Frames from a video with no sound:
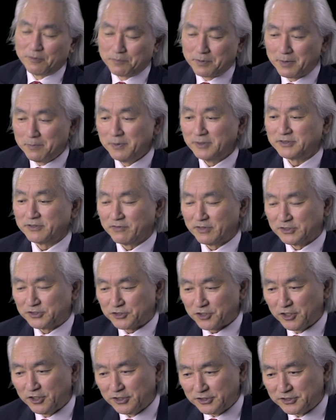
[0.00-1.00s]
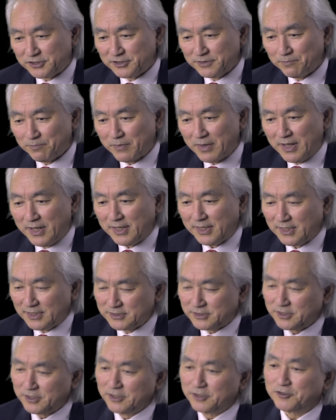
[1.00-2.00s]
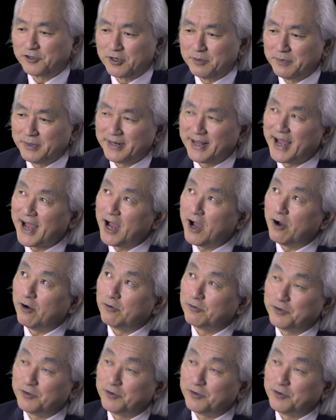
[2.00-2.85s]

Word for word: brings up a controversial aspect of black holes.